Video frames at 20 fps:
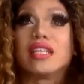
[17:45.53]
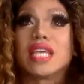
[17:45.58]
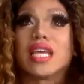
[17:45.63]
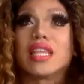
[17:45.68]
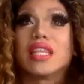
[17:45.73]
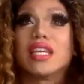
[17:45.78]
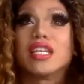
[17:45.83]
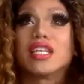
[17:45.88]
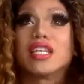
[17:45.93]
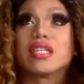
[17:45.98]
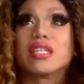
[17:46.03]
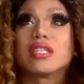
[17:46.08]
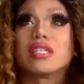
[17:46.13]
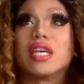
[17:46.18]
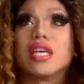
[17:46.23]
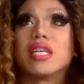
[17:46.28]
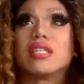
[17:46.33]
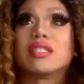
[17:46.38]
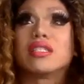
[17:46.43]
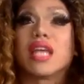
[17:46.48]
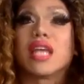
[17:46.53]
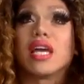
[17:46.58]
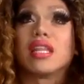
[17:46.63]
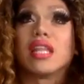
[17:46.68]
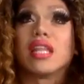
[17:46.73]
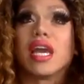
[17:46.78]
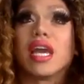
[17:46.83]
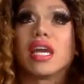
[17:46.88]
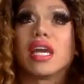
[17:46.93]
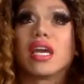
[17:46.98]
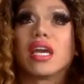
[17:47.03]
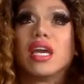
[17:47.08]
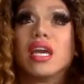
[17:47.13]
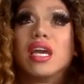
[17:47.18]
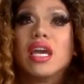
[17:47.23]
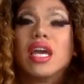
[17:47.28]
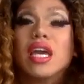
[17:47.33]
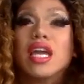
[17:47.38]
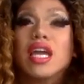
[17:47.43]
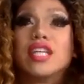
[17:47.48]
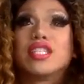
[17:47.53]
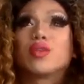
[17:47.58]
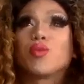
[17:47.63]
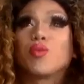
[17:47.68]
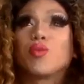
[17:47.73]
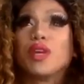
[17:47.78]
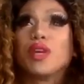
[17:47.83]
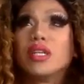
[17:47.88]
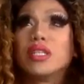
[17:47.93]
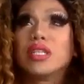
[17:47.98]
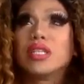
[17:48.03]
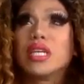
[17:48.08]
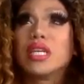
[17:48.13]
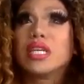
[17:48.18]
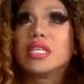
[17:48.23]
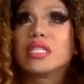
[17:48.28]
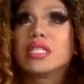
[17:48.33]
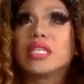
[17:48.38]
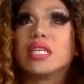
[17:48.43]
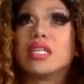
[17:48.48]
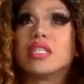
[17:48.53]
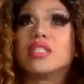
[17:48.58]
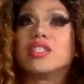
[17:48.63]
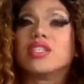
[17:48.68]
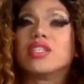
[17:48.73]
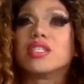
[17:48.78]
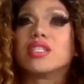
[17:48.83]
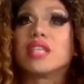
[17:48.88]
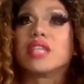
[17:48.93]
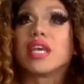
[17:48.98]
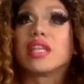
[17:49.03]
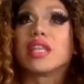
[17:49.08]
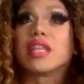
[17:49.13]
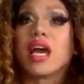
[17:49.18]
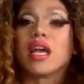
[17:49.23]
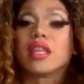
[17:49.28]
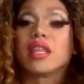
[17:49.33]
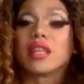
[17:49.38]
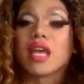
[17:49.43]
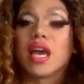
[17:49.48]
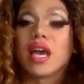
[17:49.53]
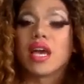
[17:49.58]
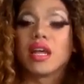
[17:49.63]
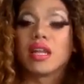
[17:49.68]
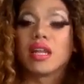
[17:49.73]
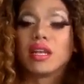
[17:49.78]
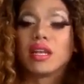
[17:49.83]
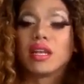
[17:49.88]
I think it's that it's the realness, and it's just like that